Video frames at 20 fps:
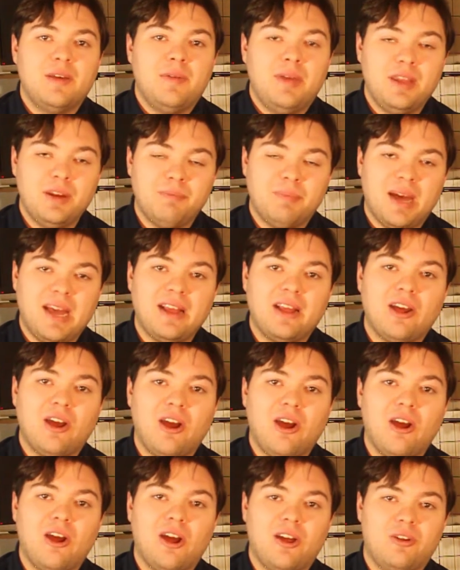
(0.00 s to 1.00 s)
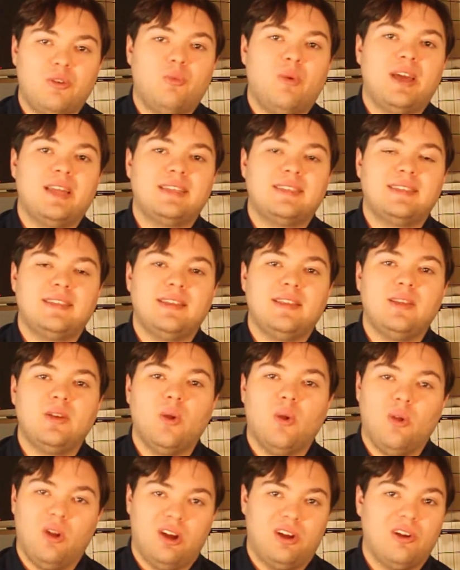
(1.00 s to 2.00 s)
in by car on the way to see the
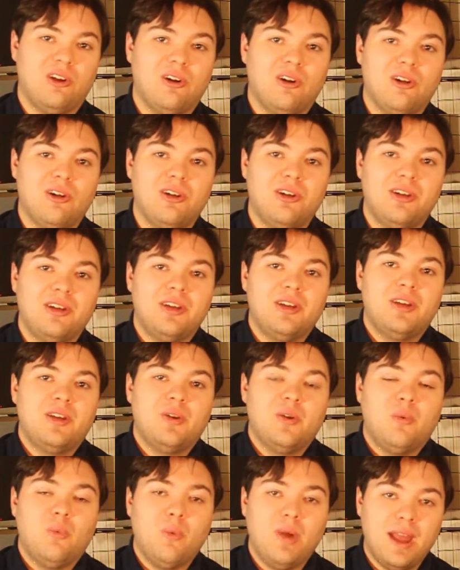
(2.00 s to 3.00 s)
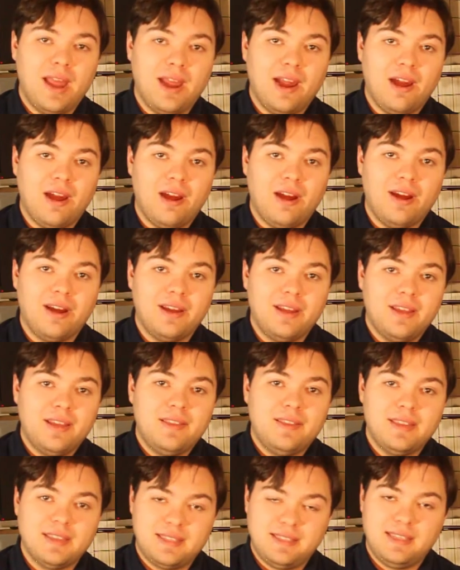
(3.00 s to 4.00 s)
Oracle, where
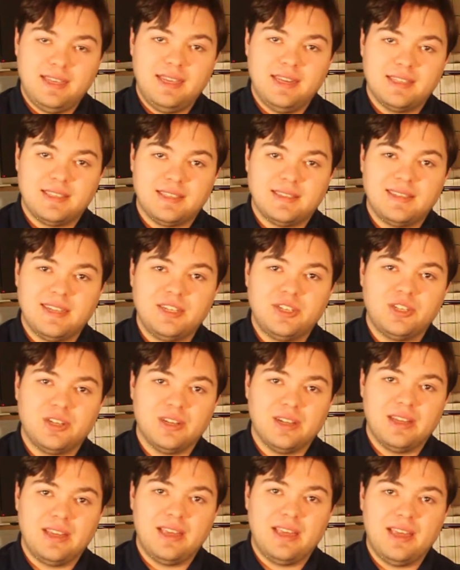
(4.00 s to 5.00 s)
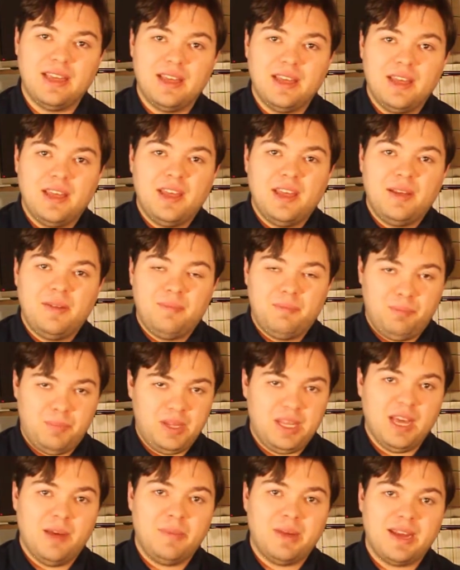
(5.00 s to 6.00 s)
this scene is essentially
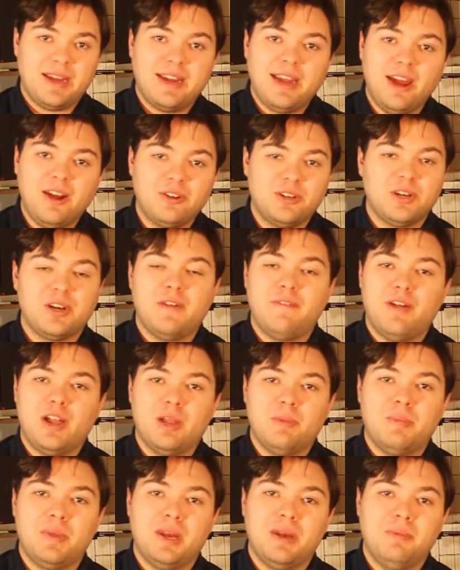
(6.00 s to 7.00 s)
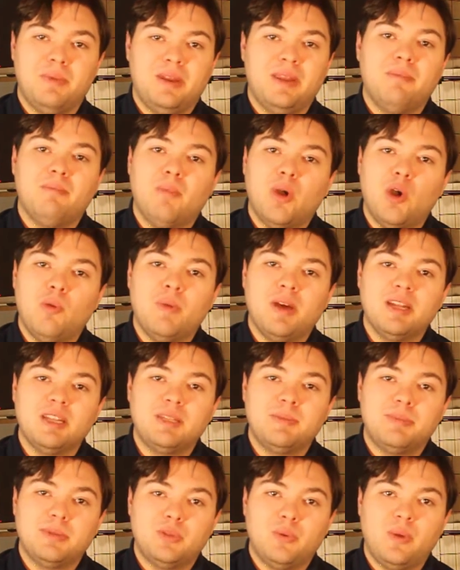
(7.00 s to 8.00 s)
becoming a character development
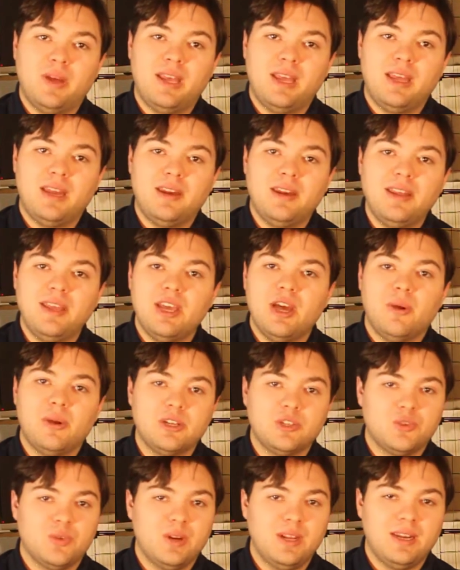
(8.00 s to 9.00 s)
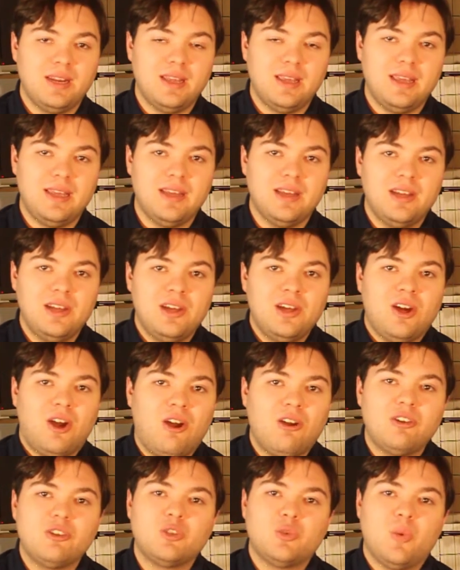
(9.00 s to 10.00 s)
moment between Neo and Trinity
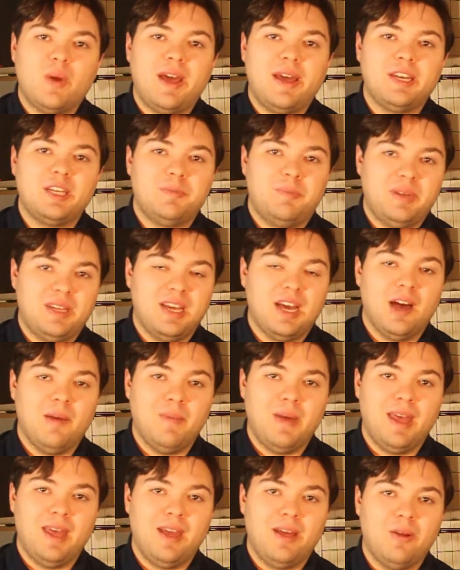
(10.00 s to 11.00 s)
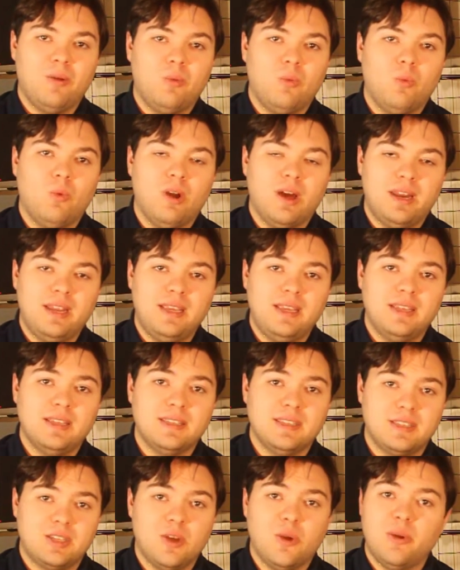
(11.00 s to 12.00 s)
on his way to becoming what he
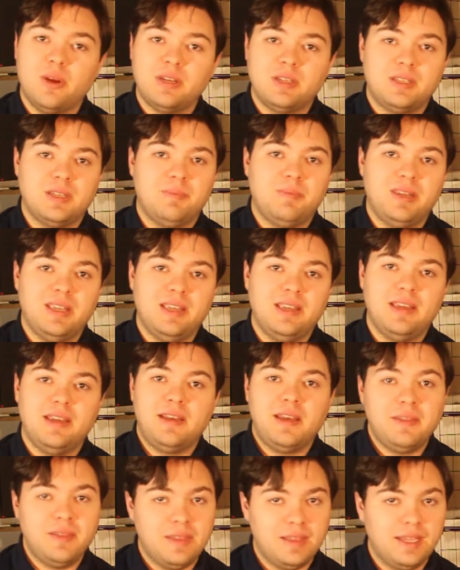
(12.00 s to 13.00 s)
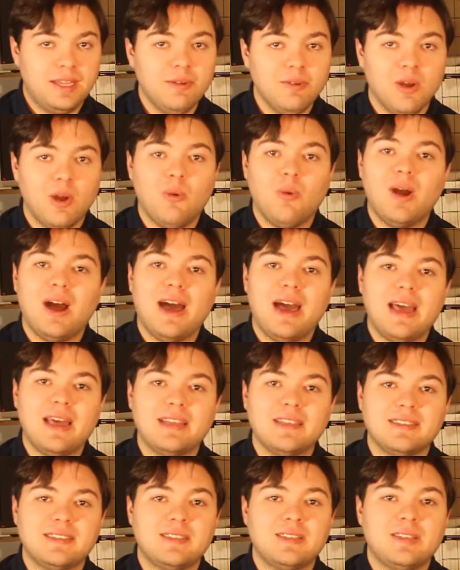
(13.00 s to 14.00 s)
is going to be the
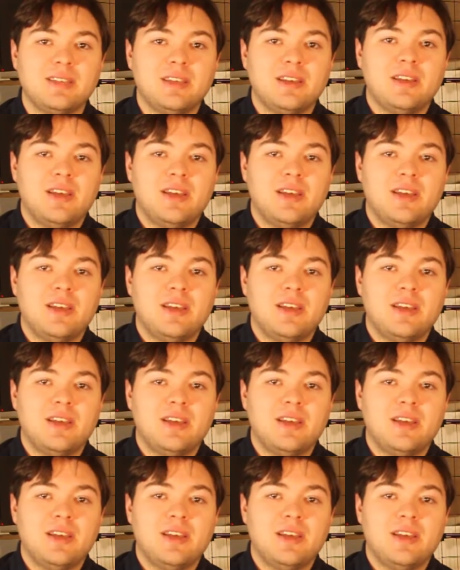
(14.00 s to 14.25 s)
hero-wise.